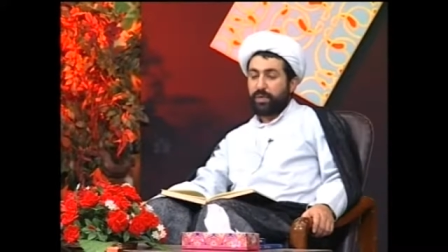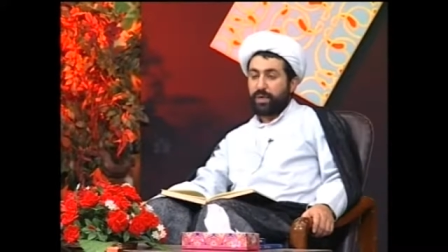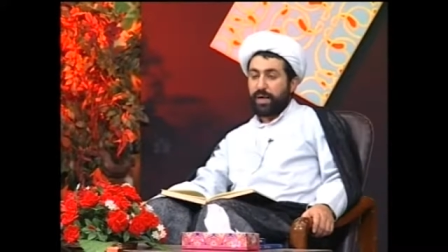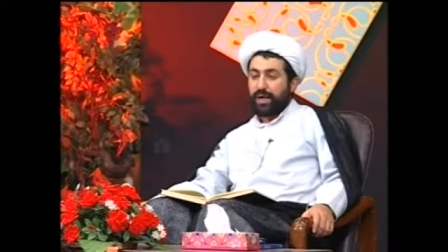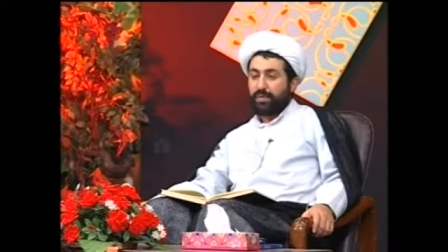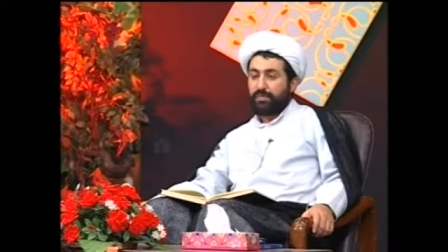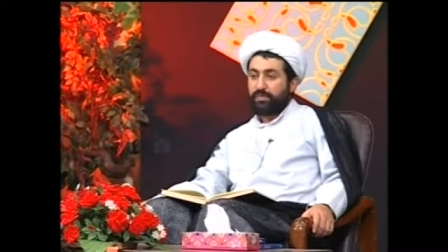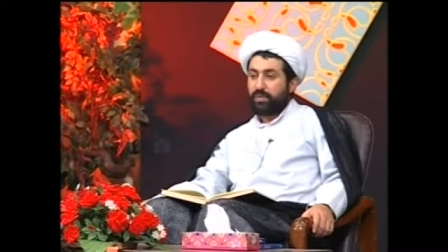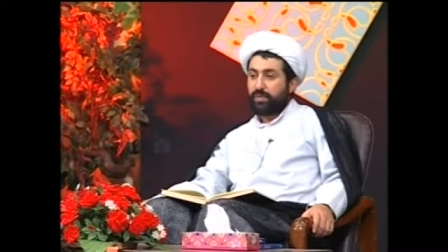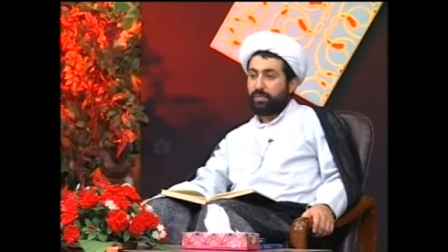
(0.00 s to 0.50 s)

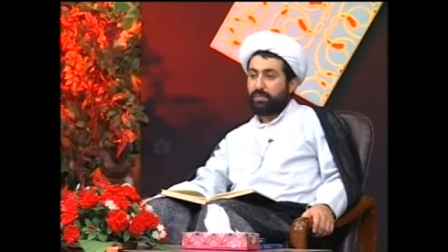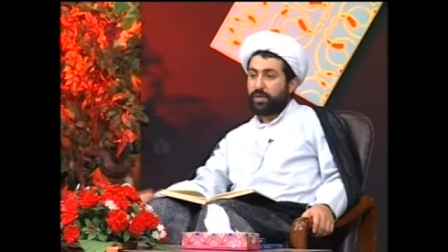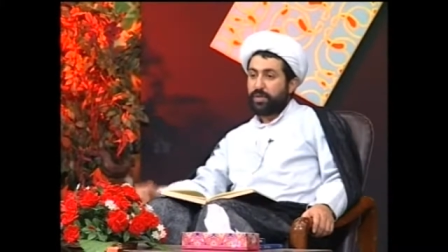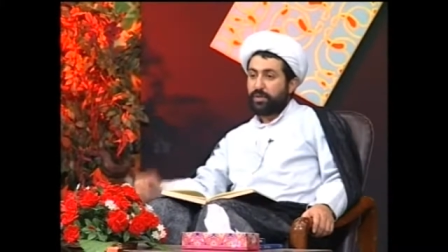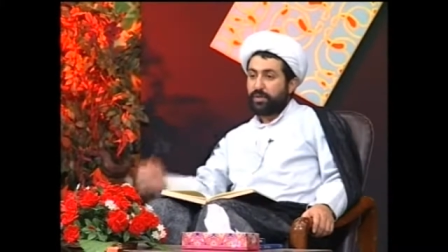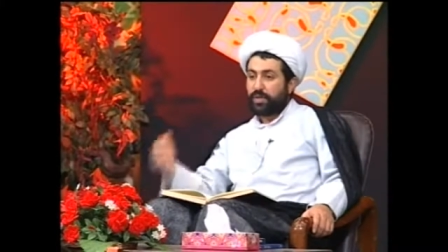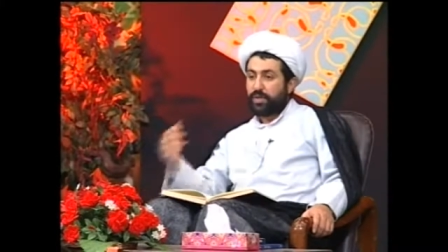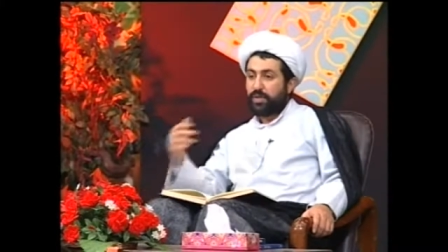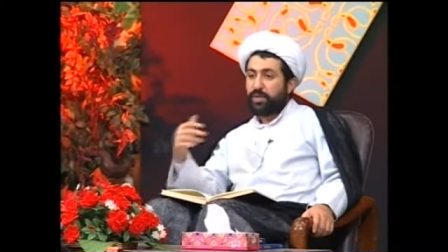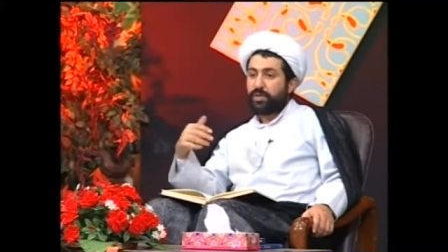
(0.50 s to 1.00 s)
after
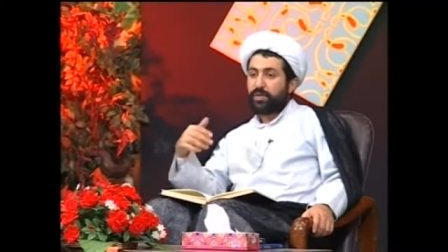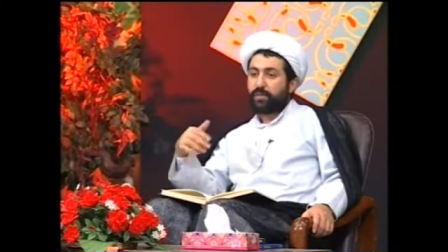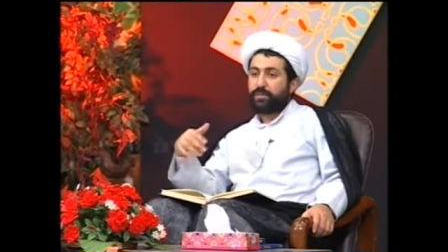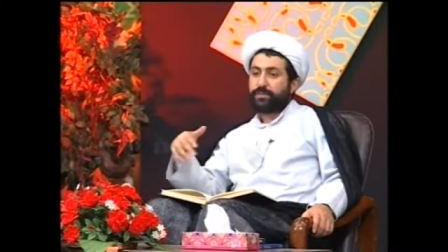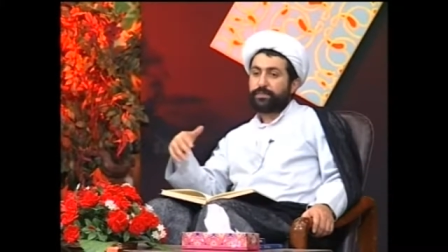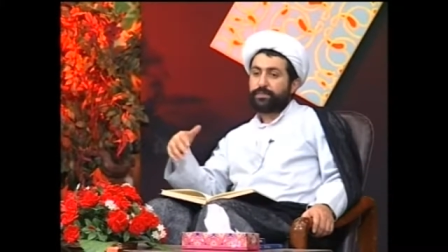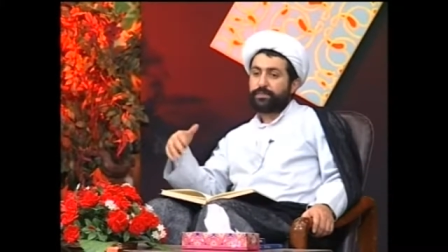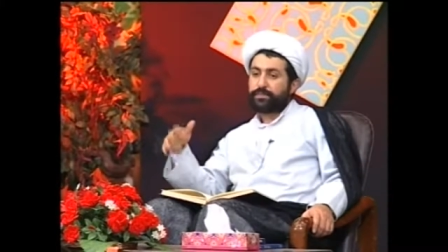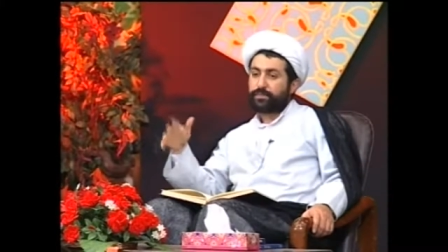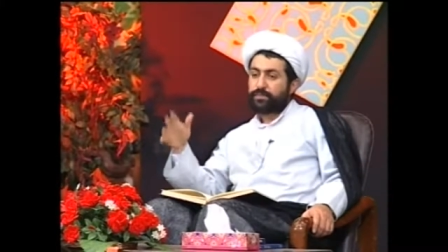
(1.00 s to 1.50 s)
mentioning
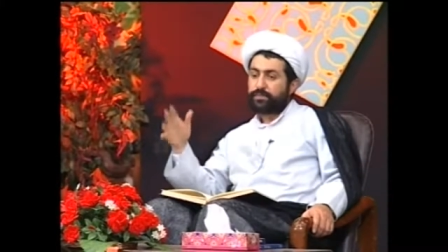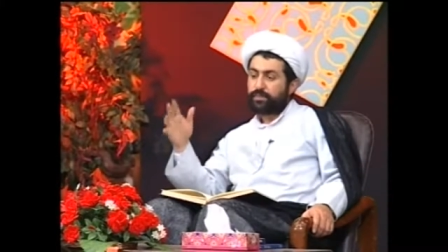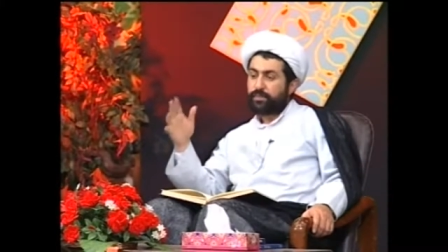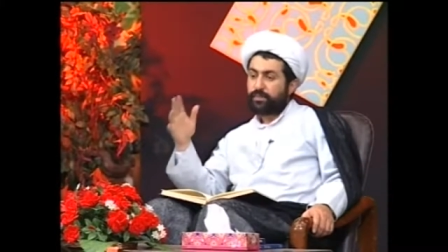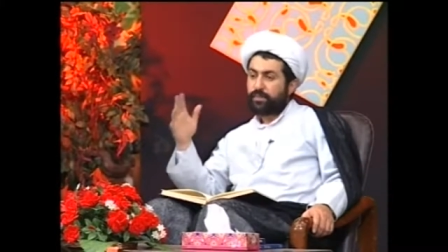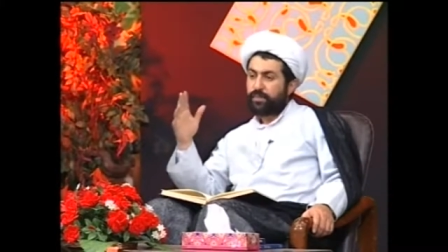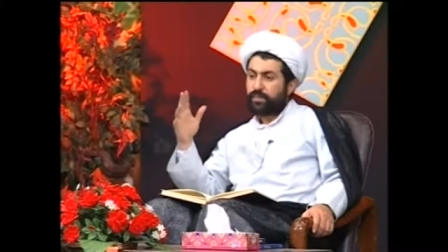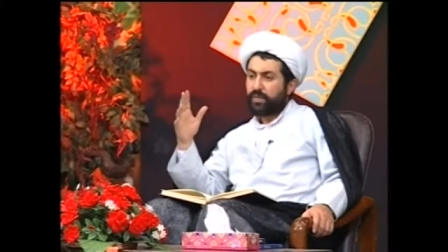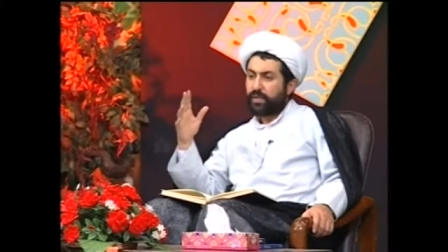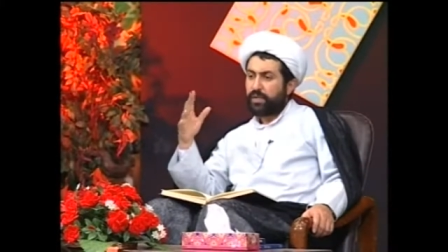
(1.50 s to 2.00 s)

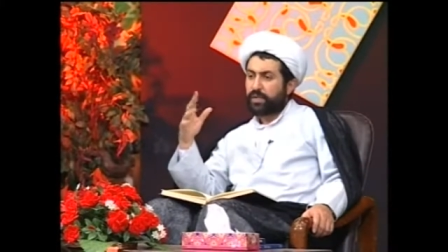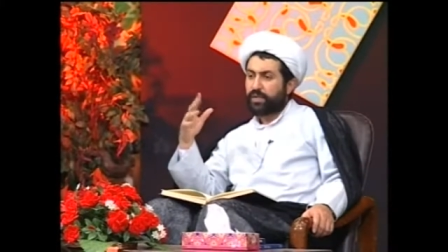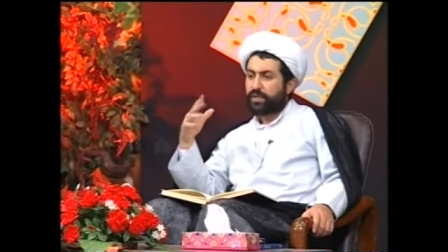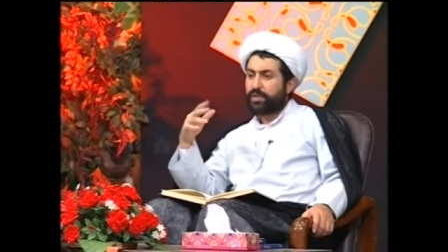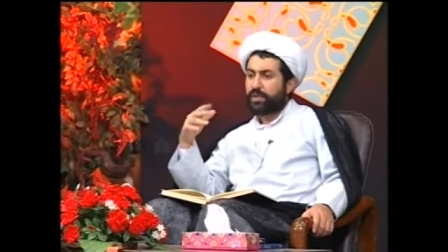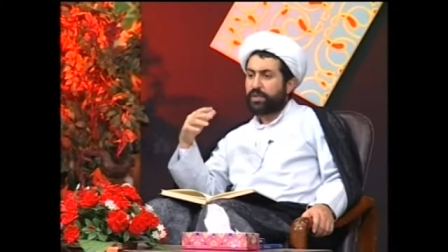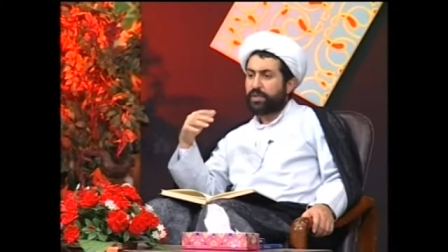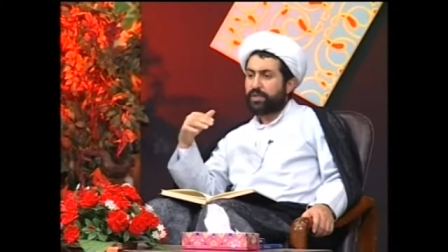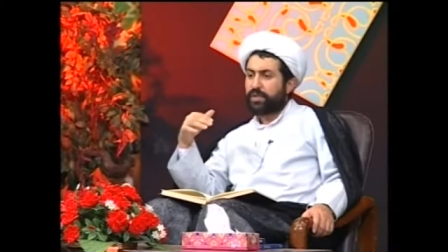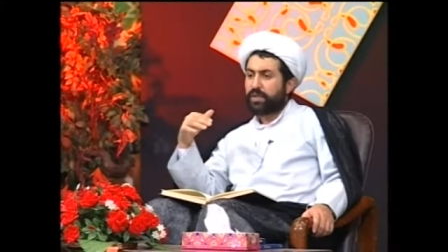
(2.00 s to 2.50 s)

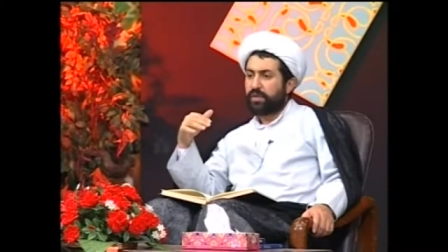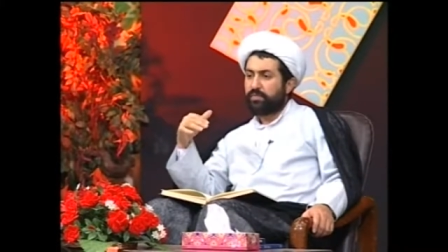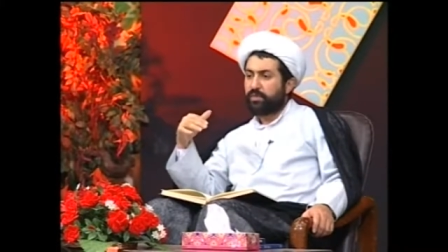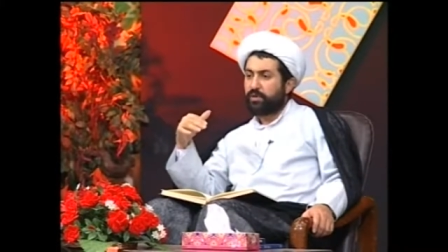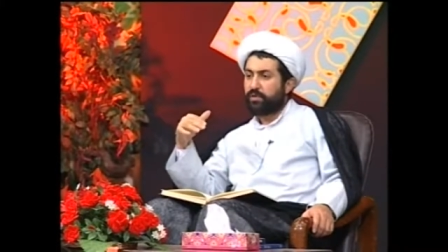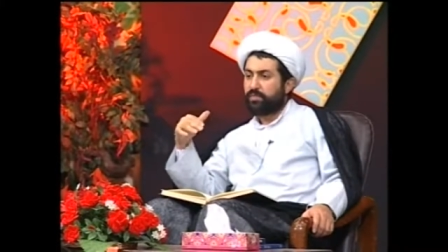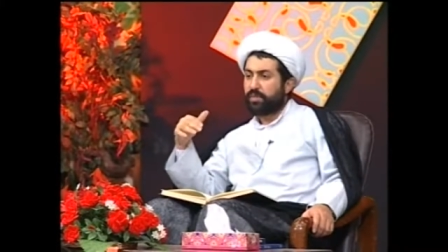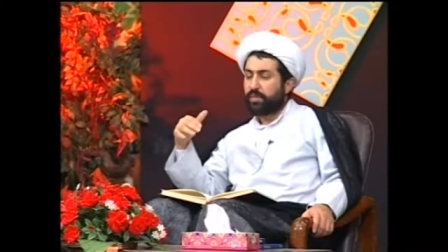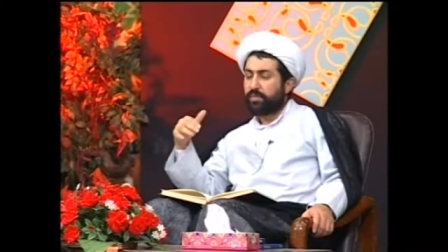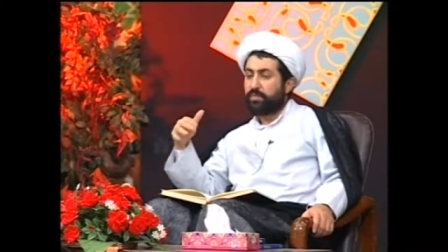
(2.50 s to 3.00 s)
creation of
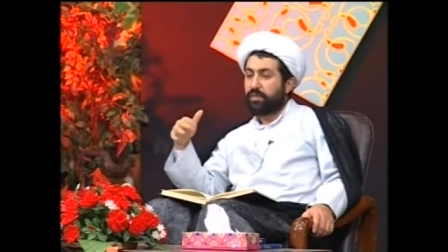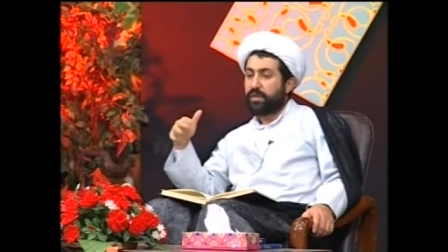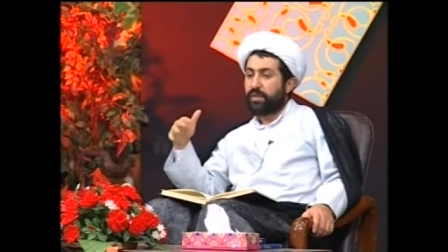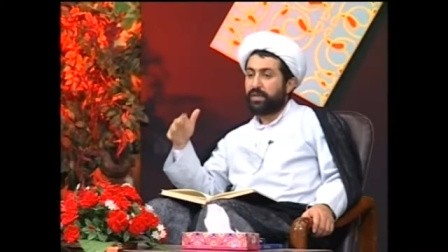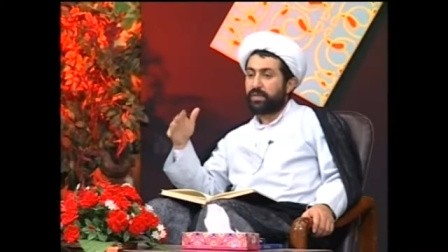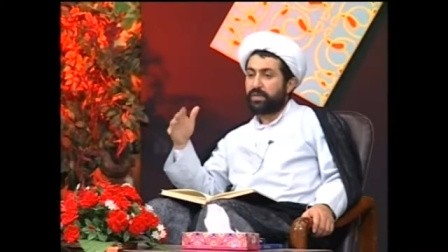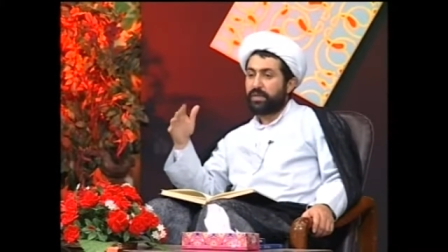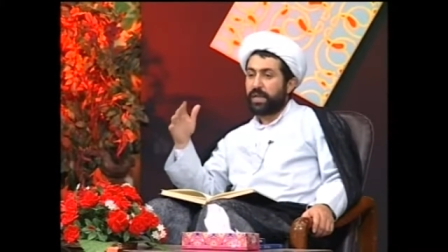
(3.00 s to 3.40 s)
human beings